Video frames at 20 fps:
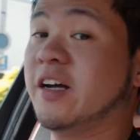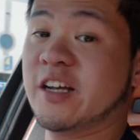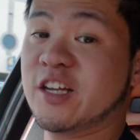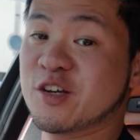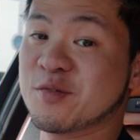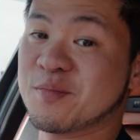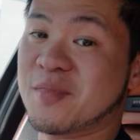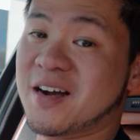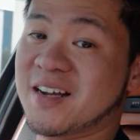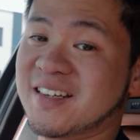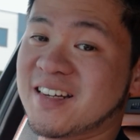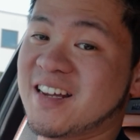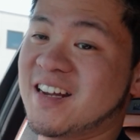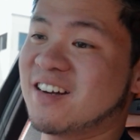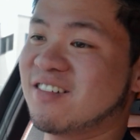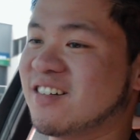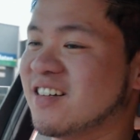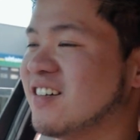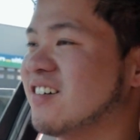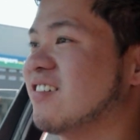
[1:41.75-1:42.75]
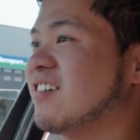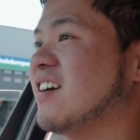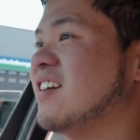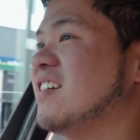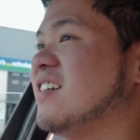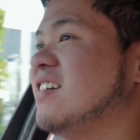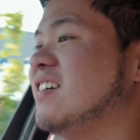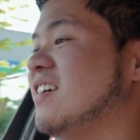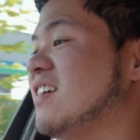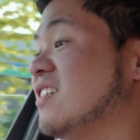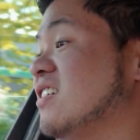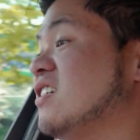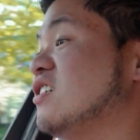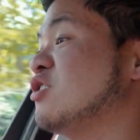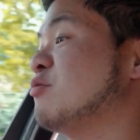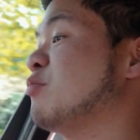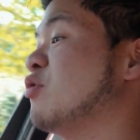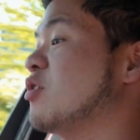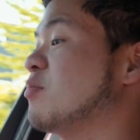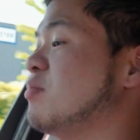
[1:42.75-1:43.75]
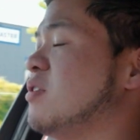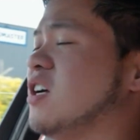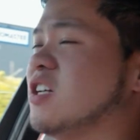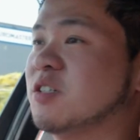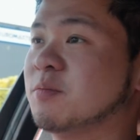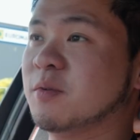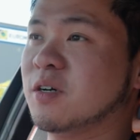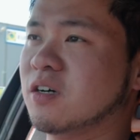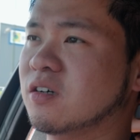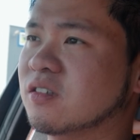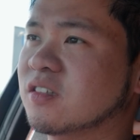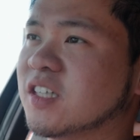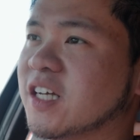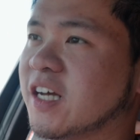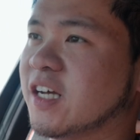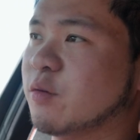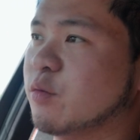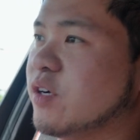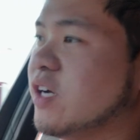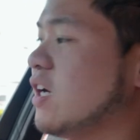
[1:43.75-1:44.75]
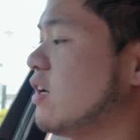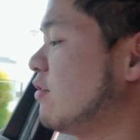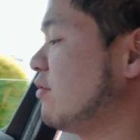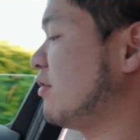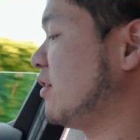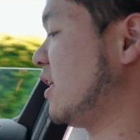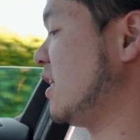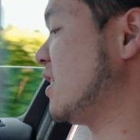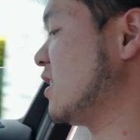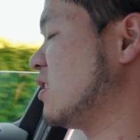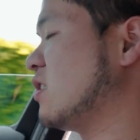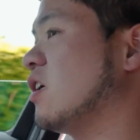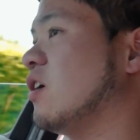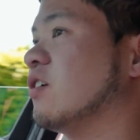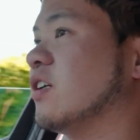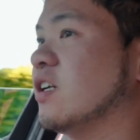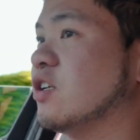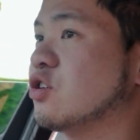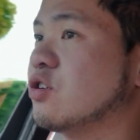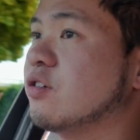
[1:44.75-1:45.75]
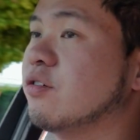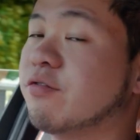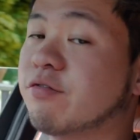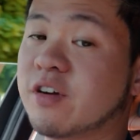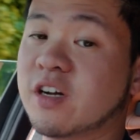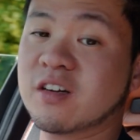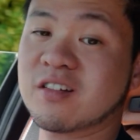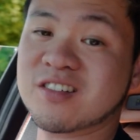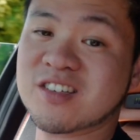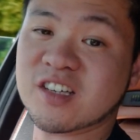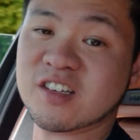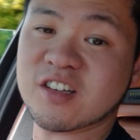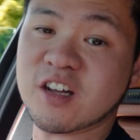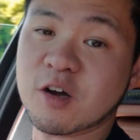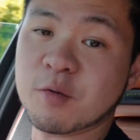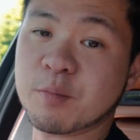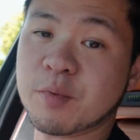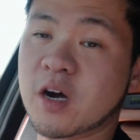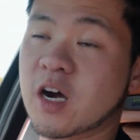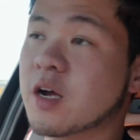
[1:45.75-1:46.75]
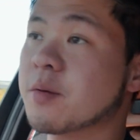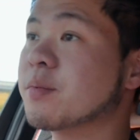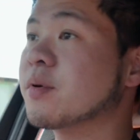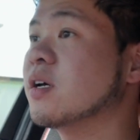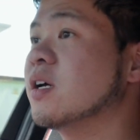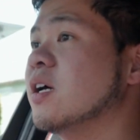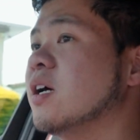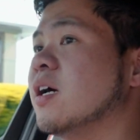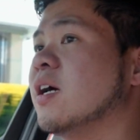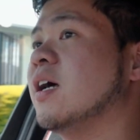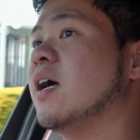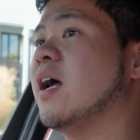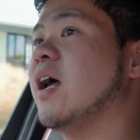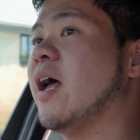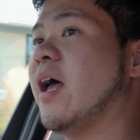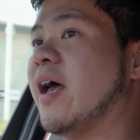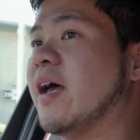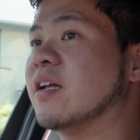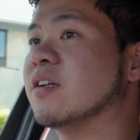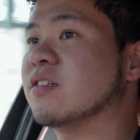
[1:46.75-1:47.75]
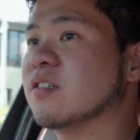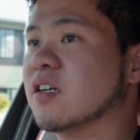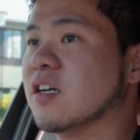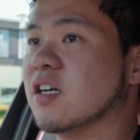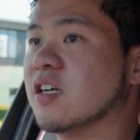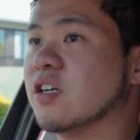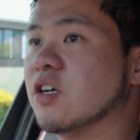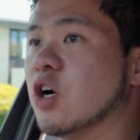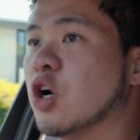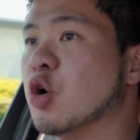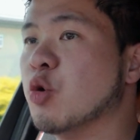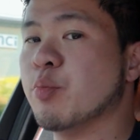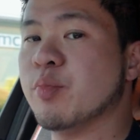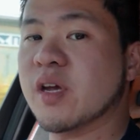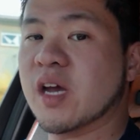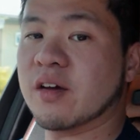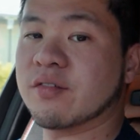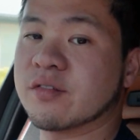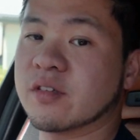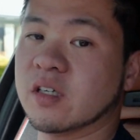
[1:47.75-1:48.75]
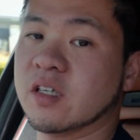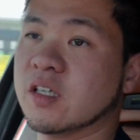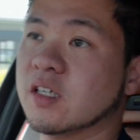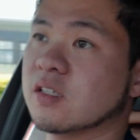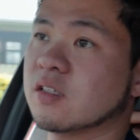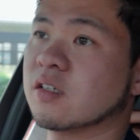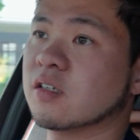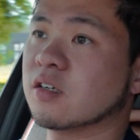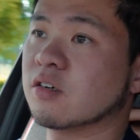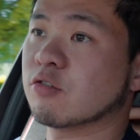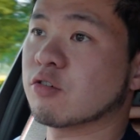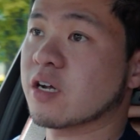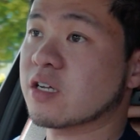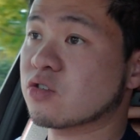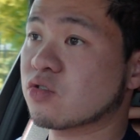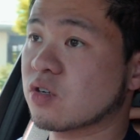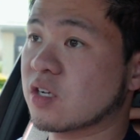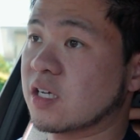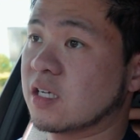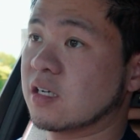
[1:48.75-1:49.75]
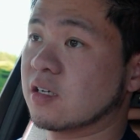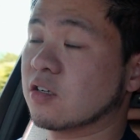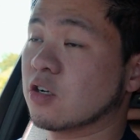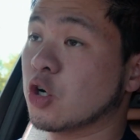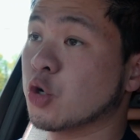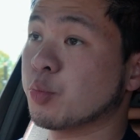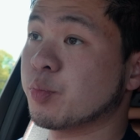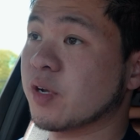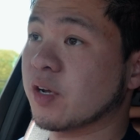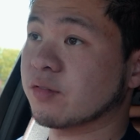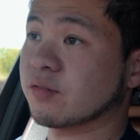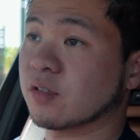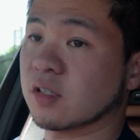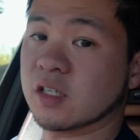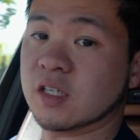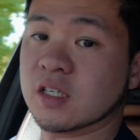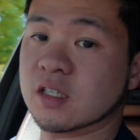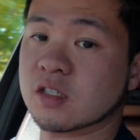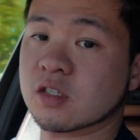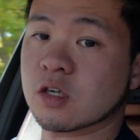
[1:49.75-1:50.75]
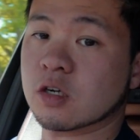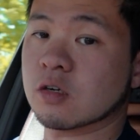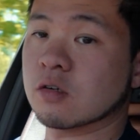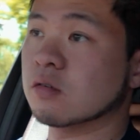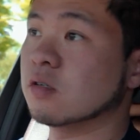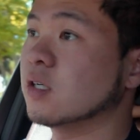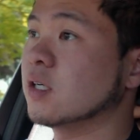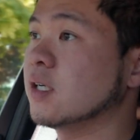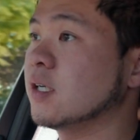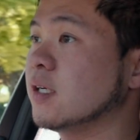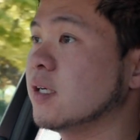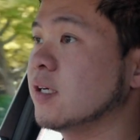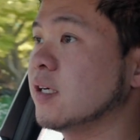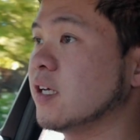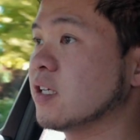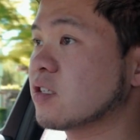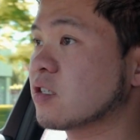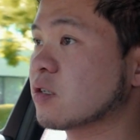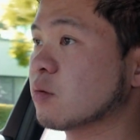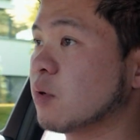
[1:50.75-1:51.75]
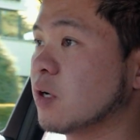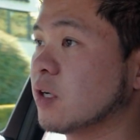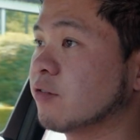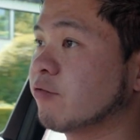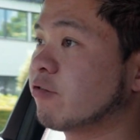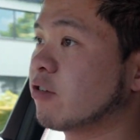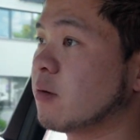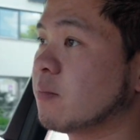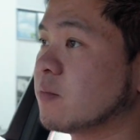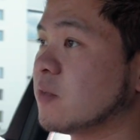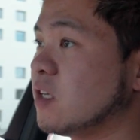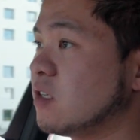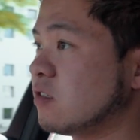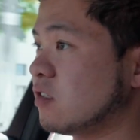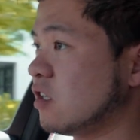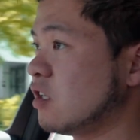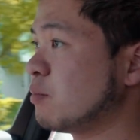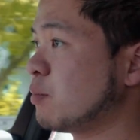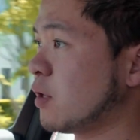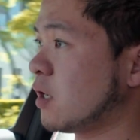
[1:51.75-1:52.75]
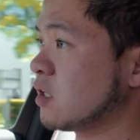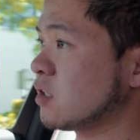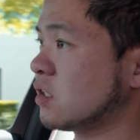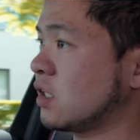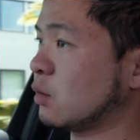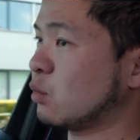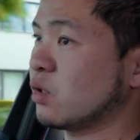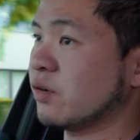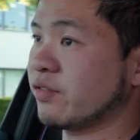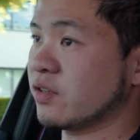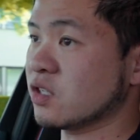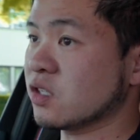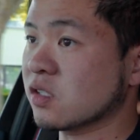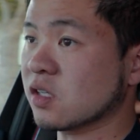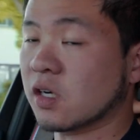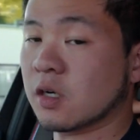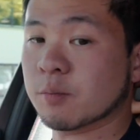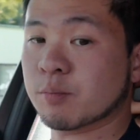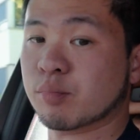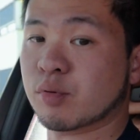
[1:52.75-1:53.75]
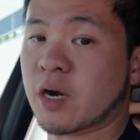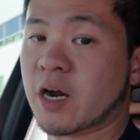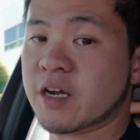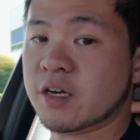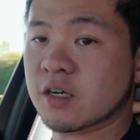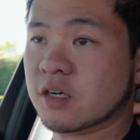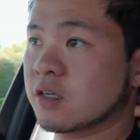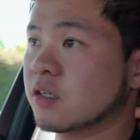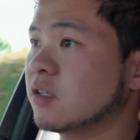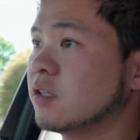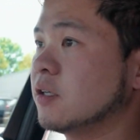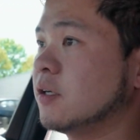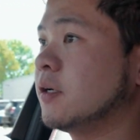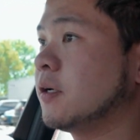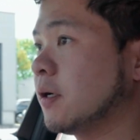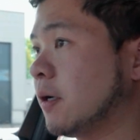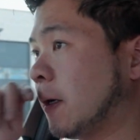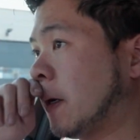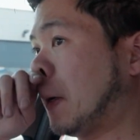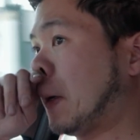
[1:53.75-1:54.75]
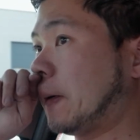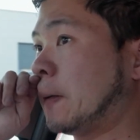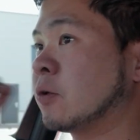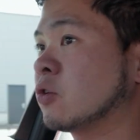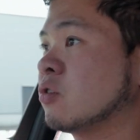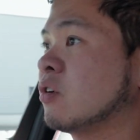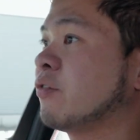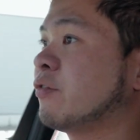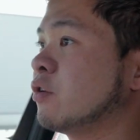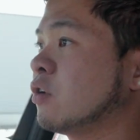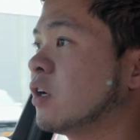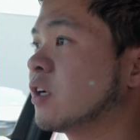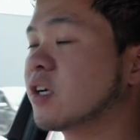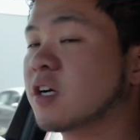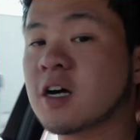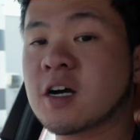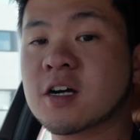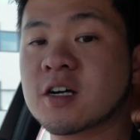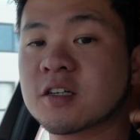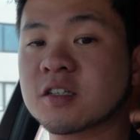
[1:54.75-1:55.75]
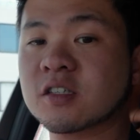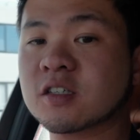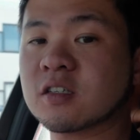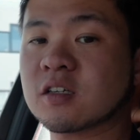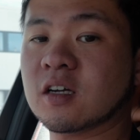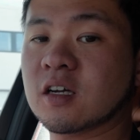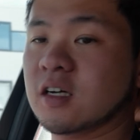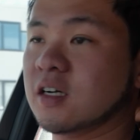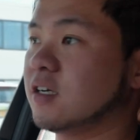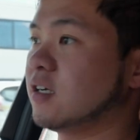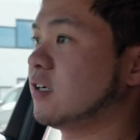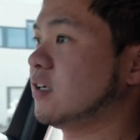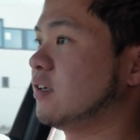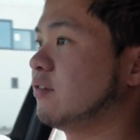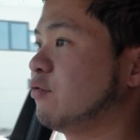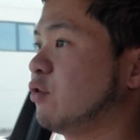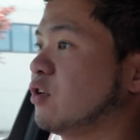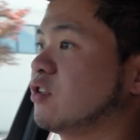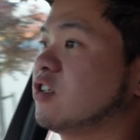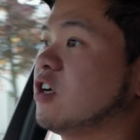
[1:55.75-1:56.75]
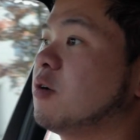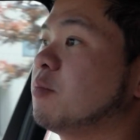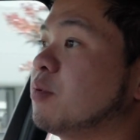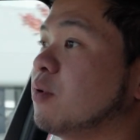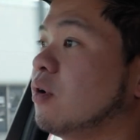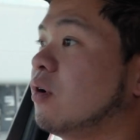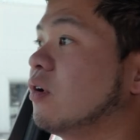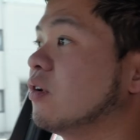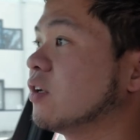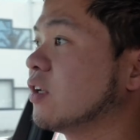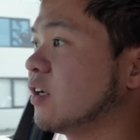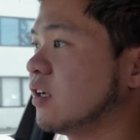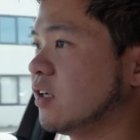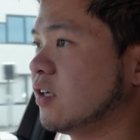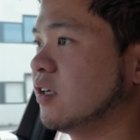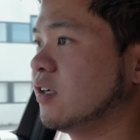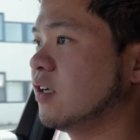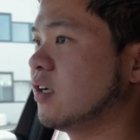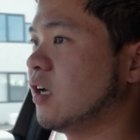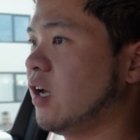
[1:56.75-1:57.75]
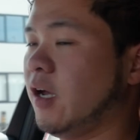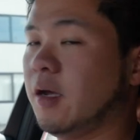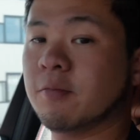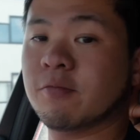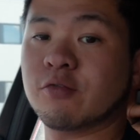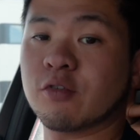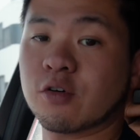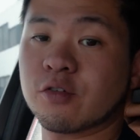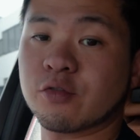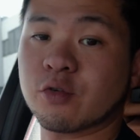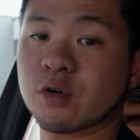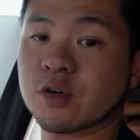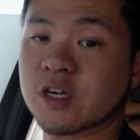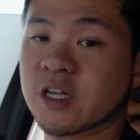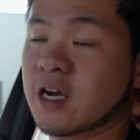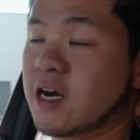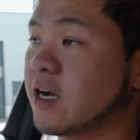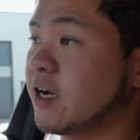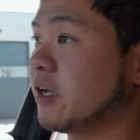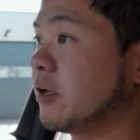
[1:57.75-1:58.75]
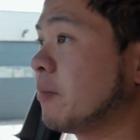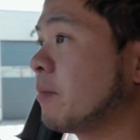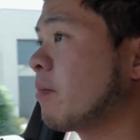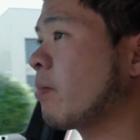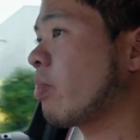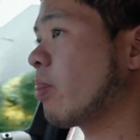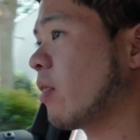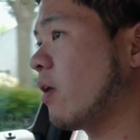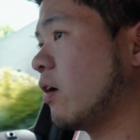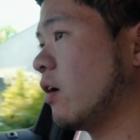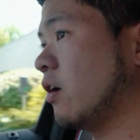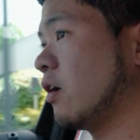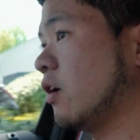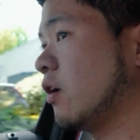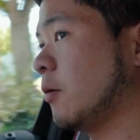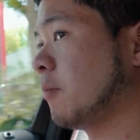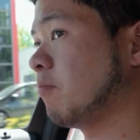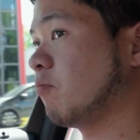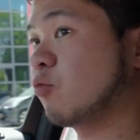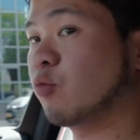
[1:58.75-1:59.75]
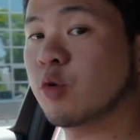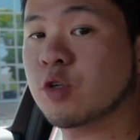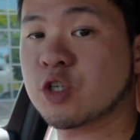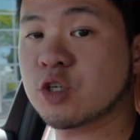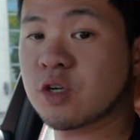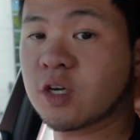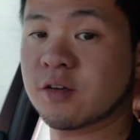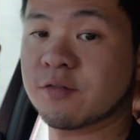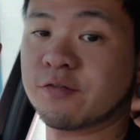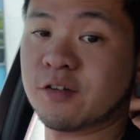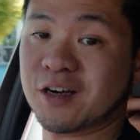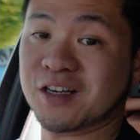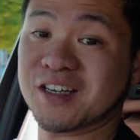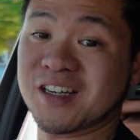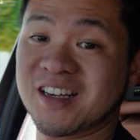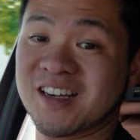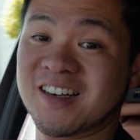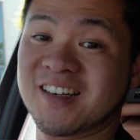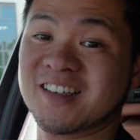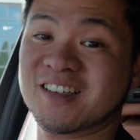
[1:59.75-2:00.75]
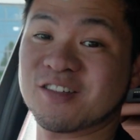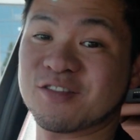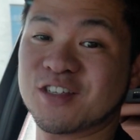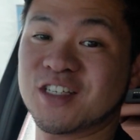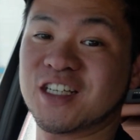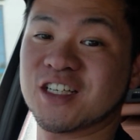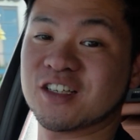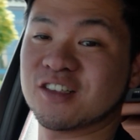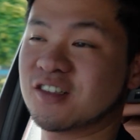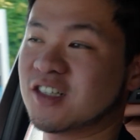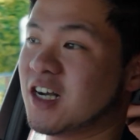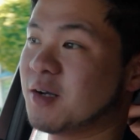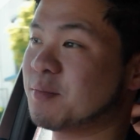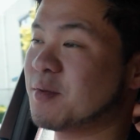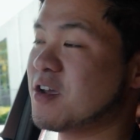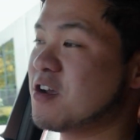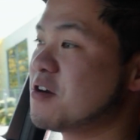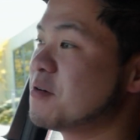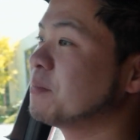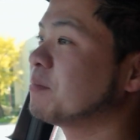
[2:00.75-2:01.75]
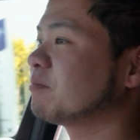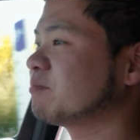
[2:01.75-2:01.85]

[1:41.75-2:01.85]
You might hear it already. It's in Sport Plus mode, and we have installed a 300 cell downpipe and a OPF delete, resonated OPF delete. So it's the one from DCE Parts that we've installed prior onto a few other cars. For example, on a M340i, which you can find here, the video up here.